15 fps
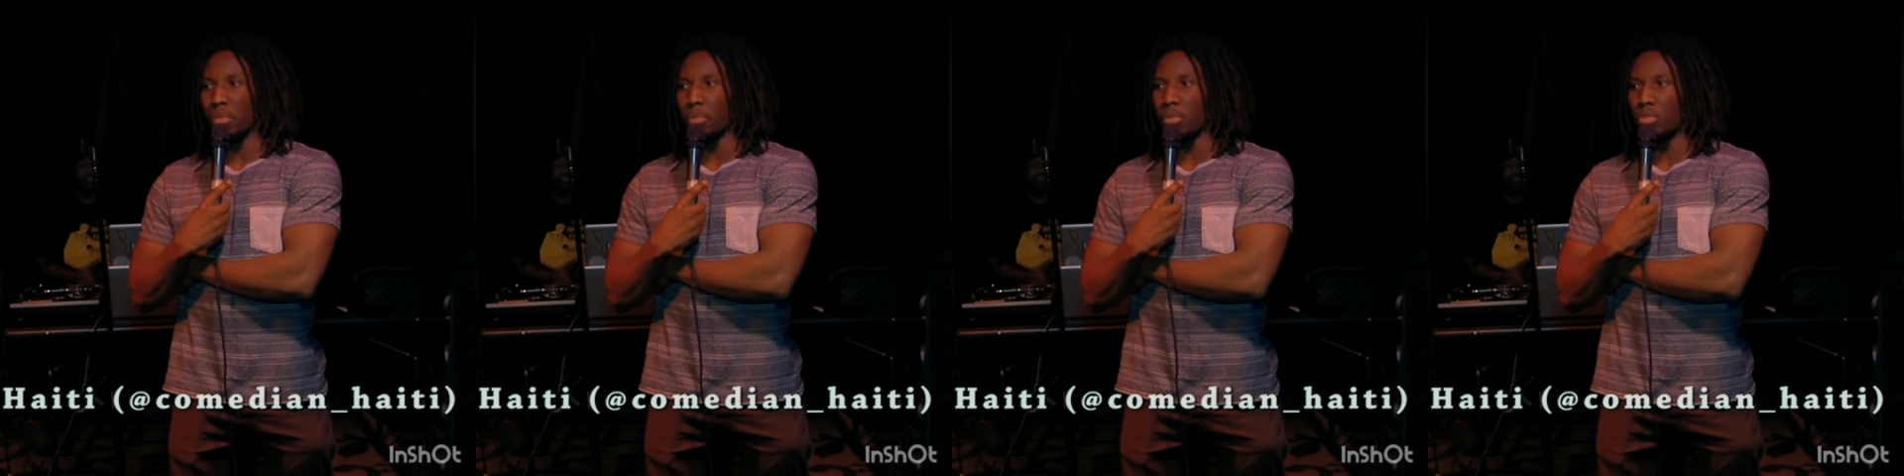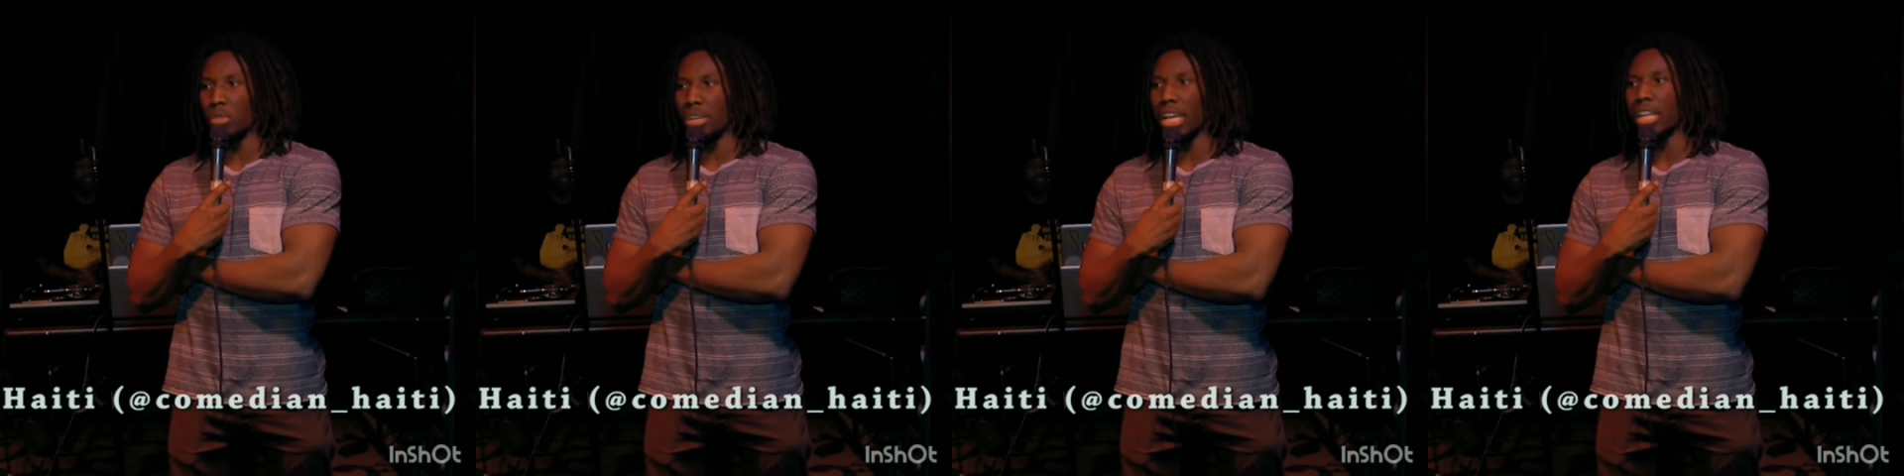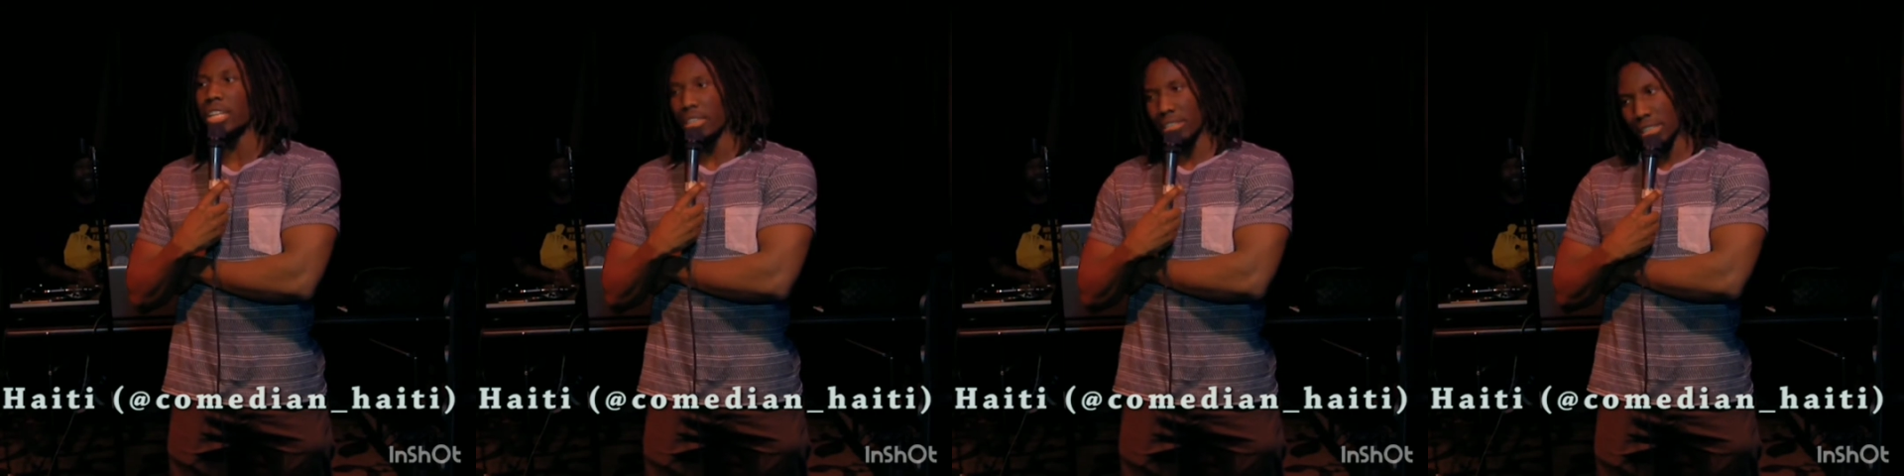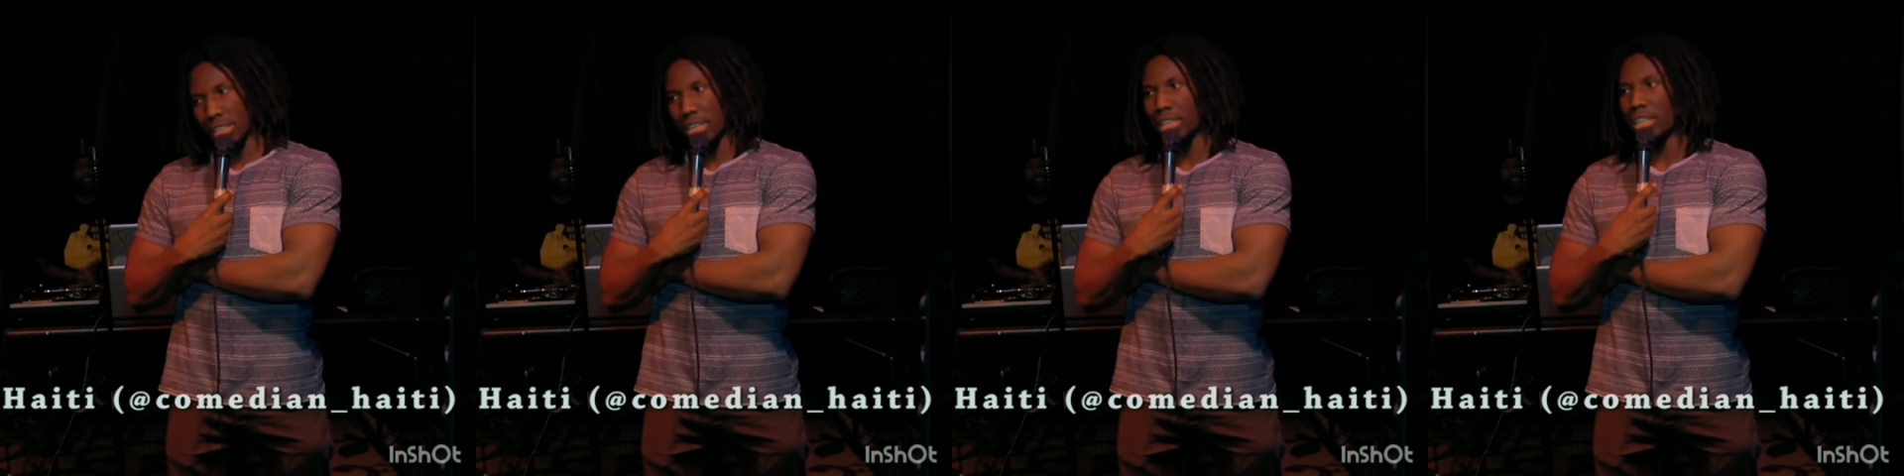of approval, like,
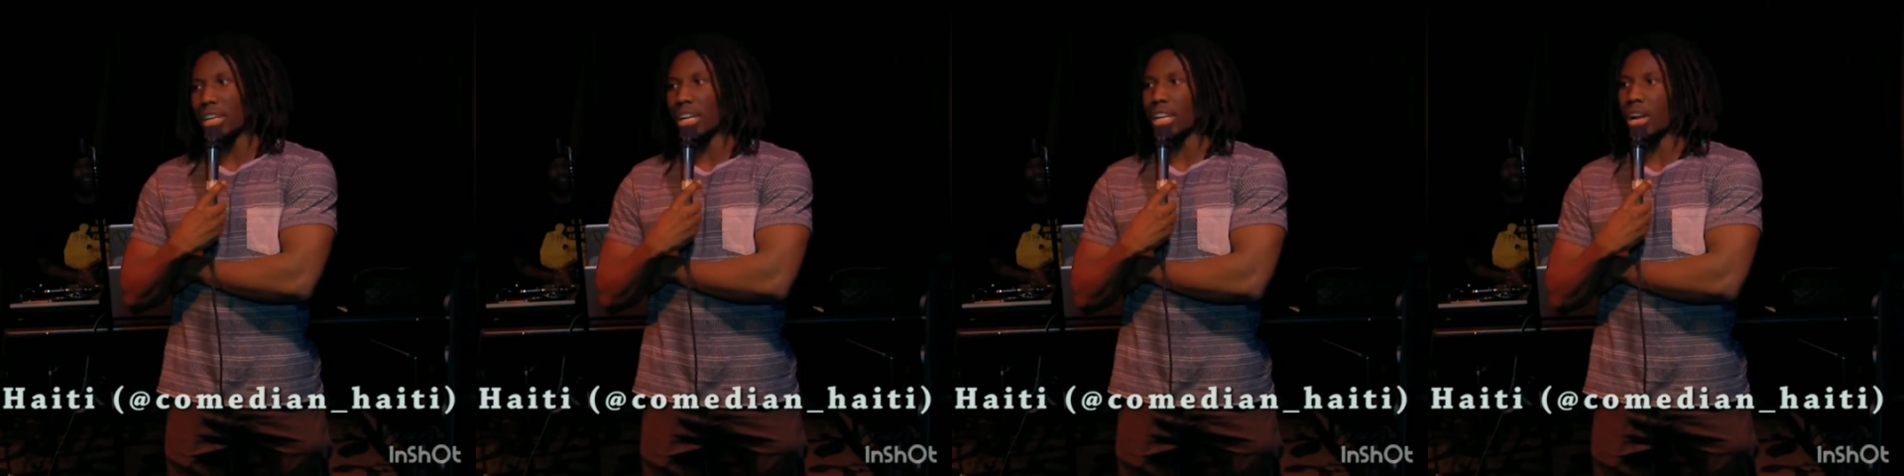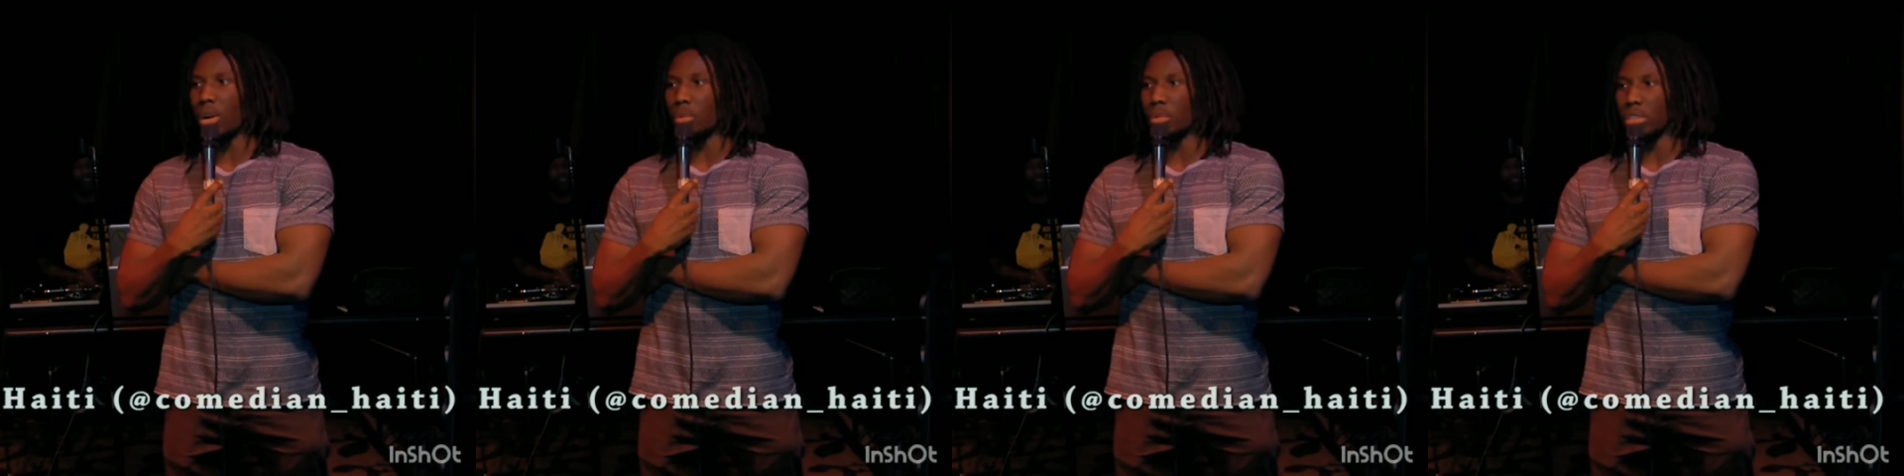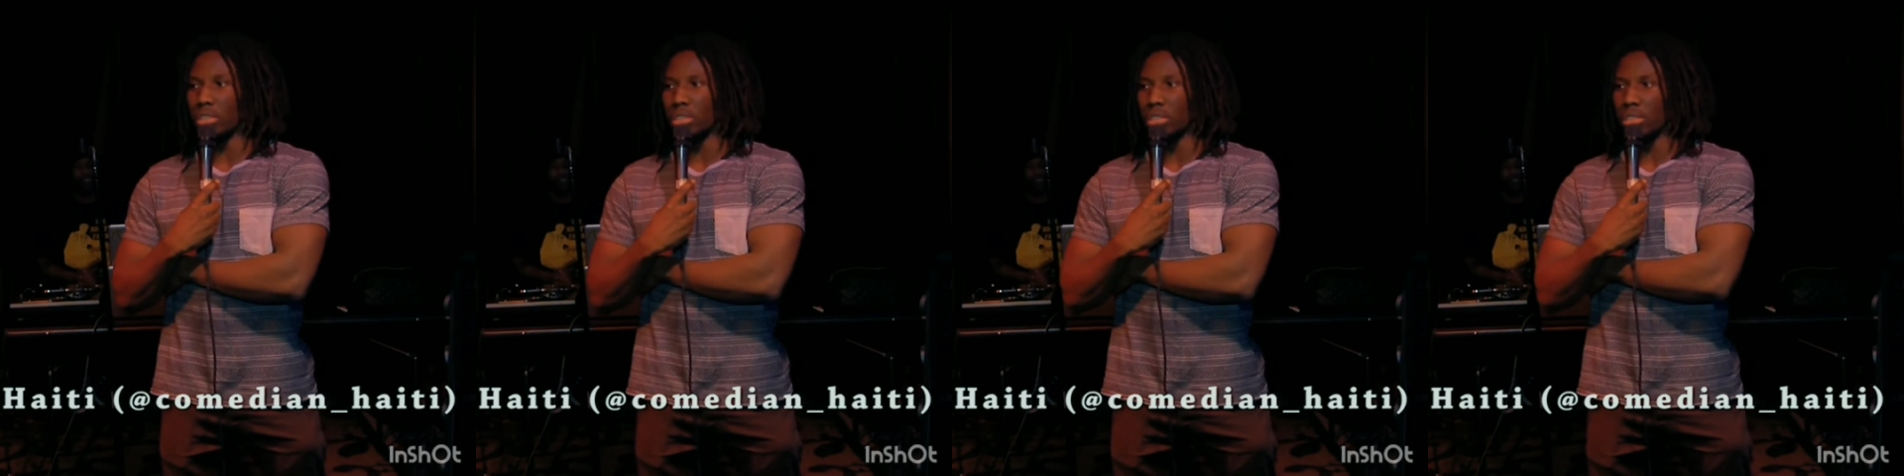"Yeah, I got one.